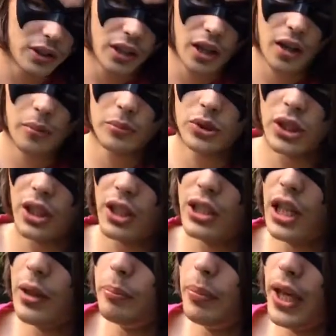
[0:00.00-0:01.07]
comes
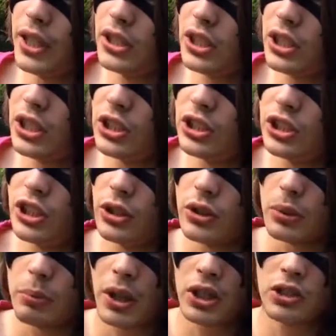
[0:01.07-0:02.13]
in and basically
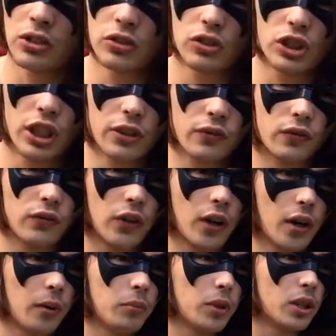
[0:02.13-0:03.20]
steals a bunch of shit
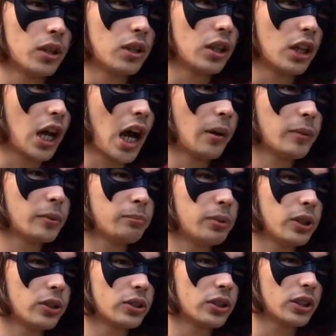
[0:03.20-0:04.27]
from the comic
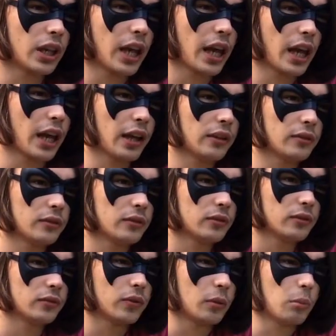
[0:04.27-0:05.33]
books and
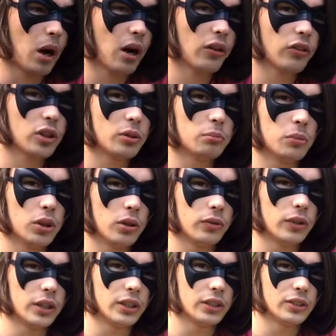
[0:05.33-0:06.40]
from other
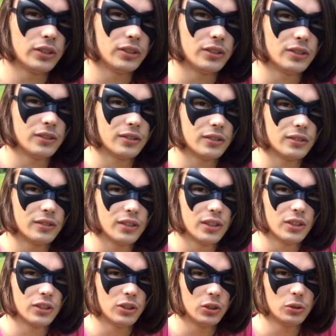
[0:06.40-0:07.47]
movies
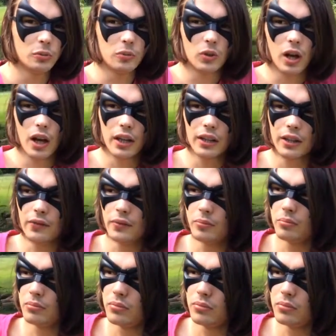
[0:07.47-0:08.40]
to kind of,